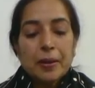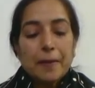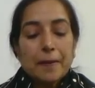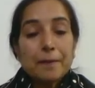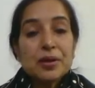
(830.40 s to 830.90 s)

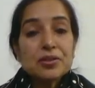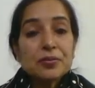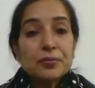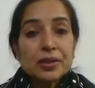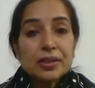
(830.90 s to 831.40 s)
But
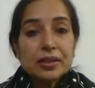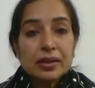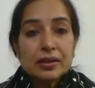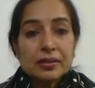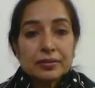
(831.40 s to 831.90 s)
of what
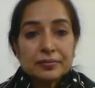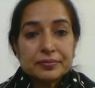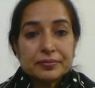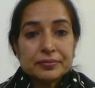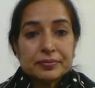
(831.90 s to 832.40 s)
color?
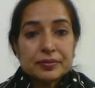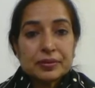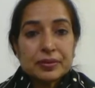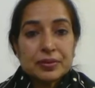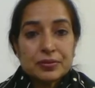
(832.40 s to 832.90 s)

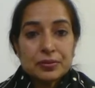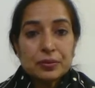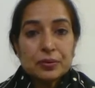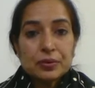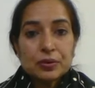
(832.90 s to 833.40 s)

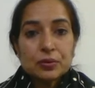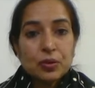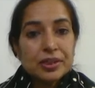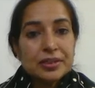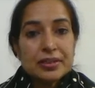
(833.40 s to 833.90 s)
So
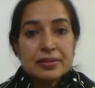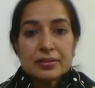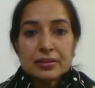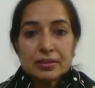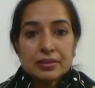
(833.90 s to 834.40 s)

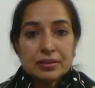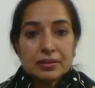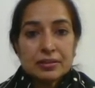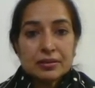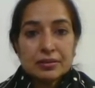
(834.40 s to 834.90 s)
qualities
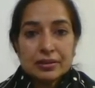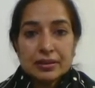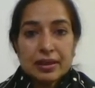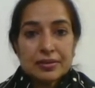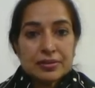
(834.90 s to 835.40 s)

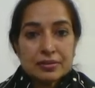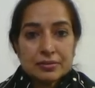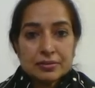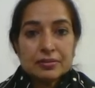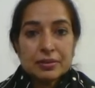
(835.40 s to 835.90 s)
he has
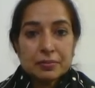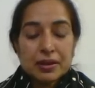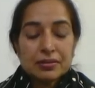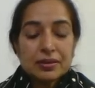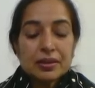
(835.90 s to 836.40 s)

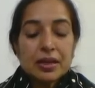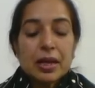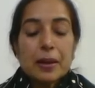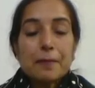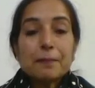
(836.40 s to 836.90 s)
demanded,
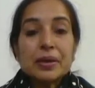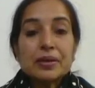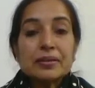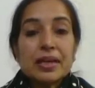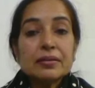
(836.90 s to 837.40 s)

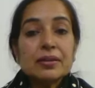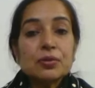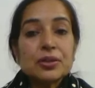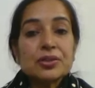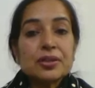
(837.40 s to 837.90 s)
but then the
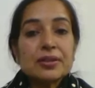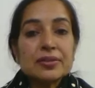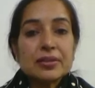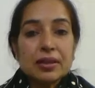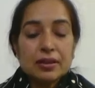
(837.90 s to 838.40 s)
question
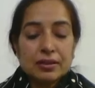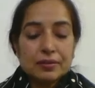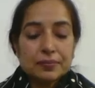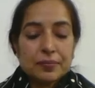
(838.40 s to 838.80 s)
is color.